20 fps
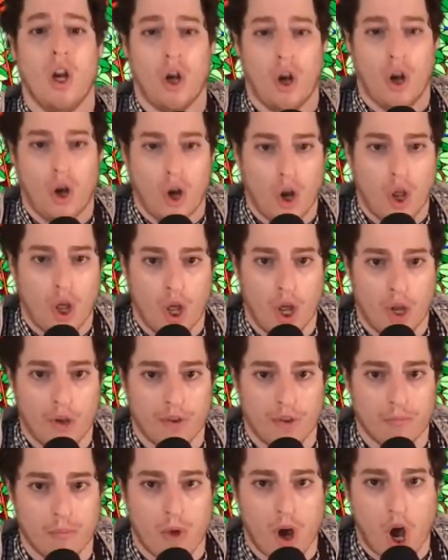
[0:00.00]
Let
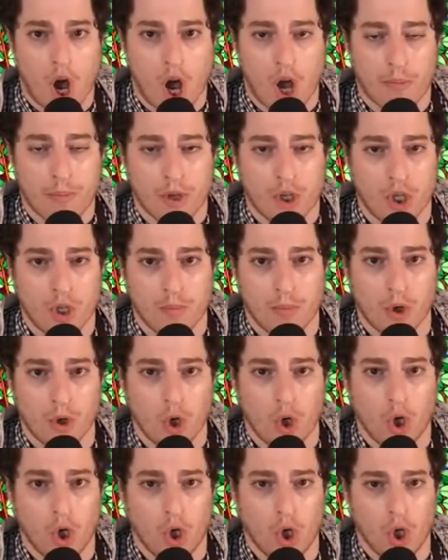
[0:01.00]
my
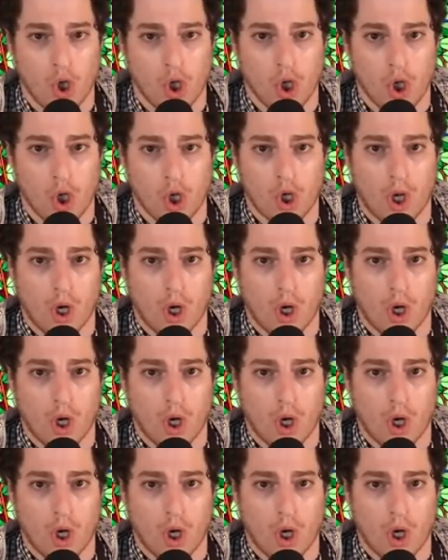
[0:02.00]
people